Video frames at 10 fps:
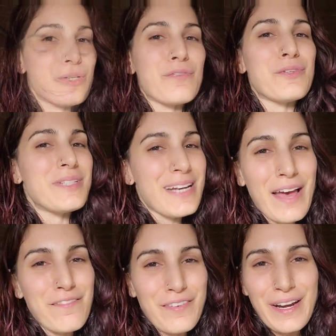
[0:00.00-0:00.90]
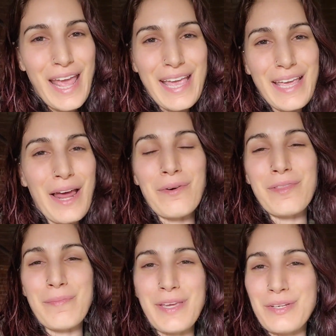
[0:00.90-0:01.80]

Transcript: So if you did have fun hanging out with me,